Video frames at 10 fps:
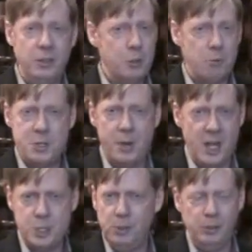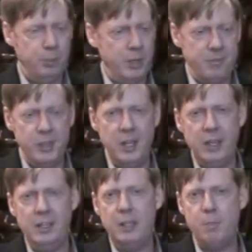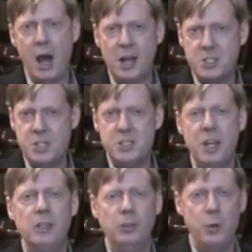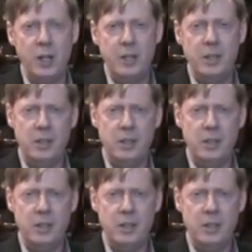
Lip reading: you're responsible to put everything into boxes and to load it